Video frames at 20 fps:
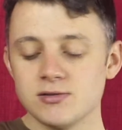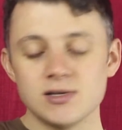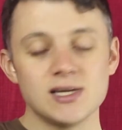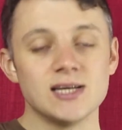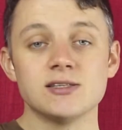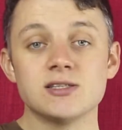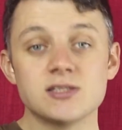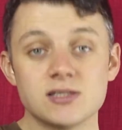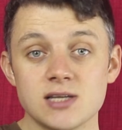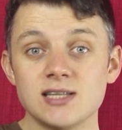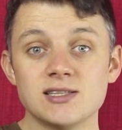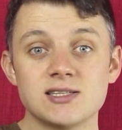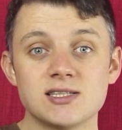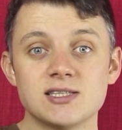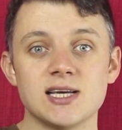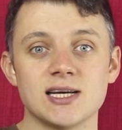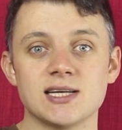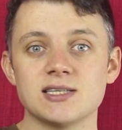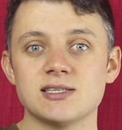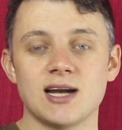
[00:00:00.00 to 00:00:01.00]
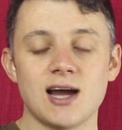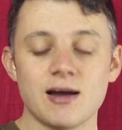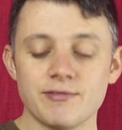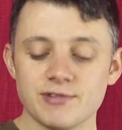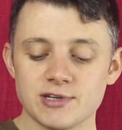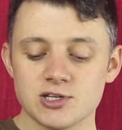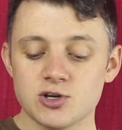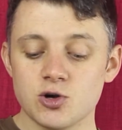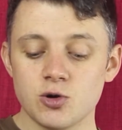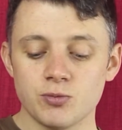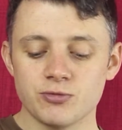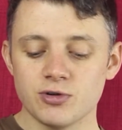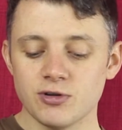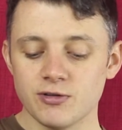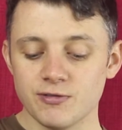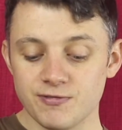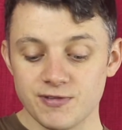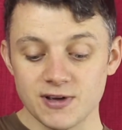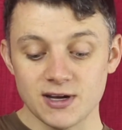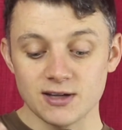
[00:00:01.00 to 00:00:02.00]
in 6th and having to come through the
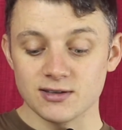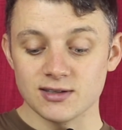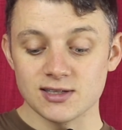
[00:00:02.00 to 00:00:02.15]
field,